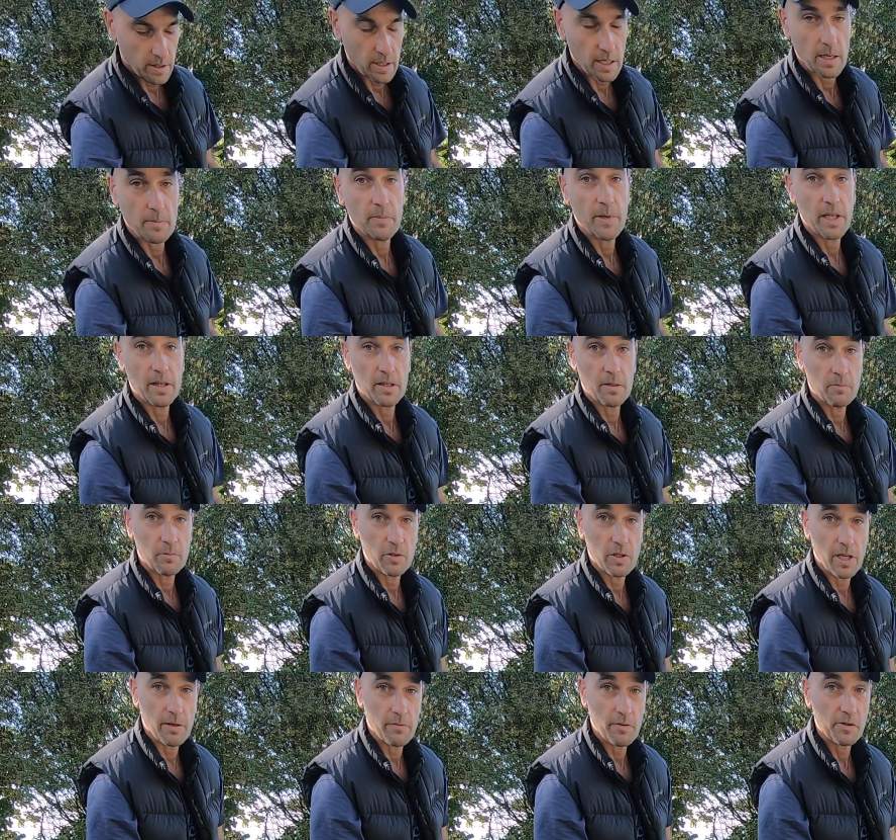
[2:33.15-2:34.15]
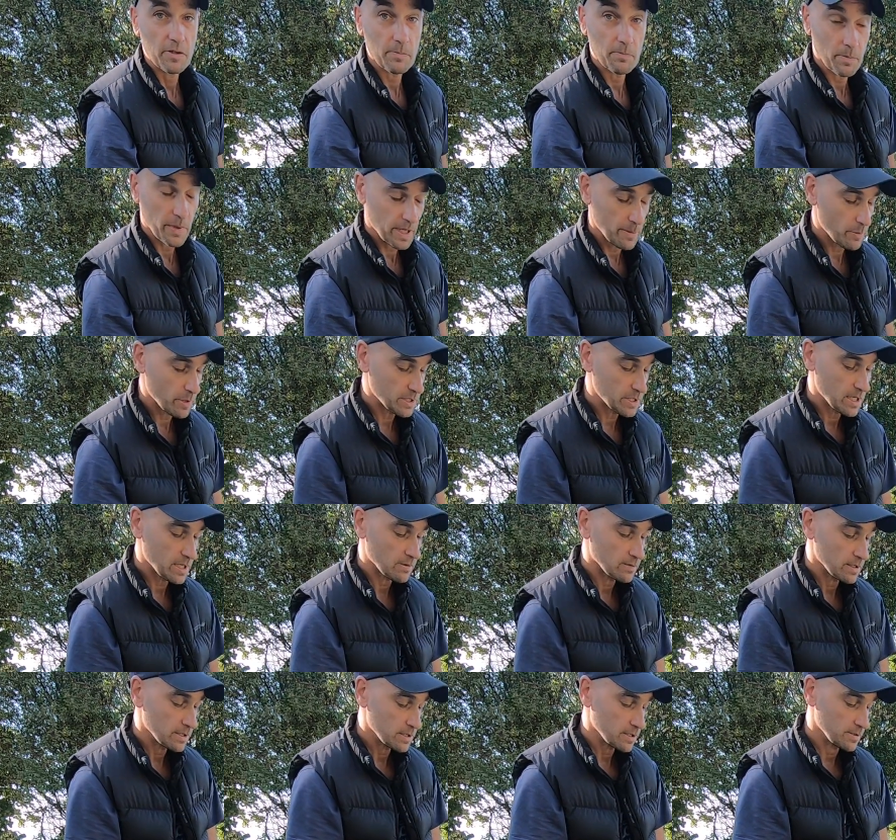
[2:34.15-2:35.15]
then I'll pat them dry with some paper
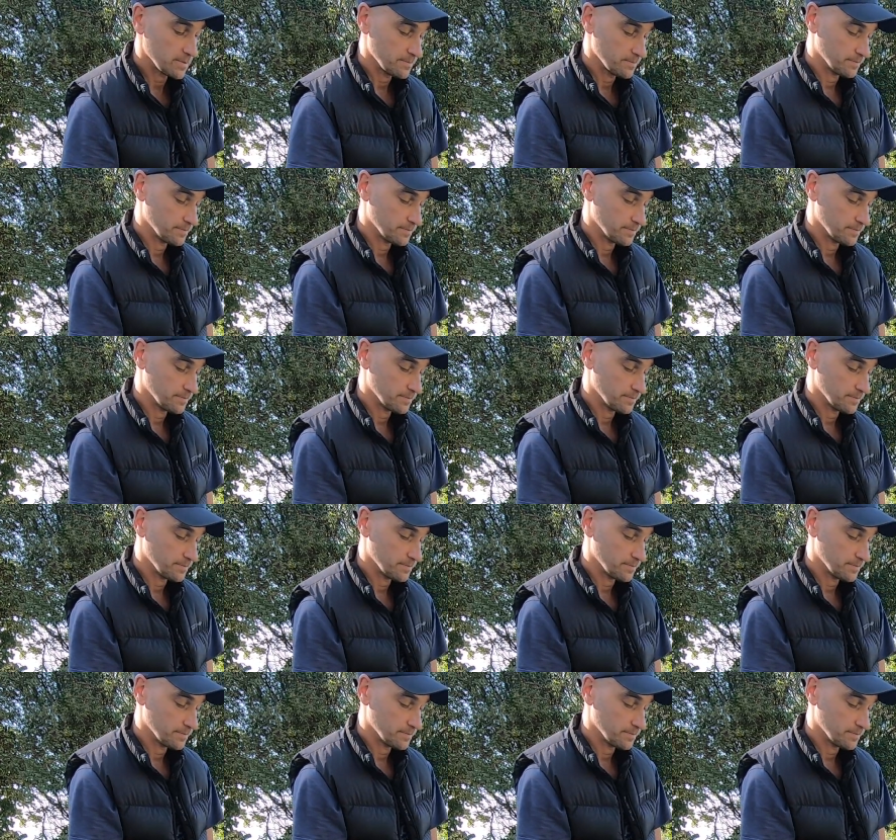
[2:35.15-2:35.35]
towels.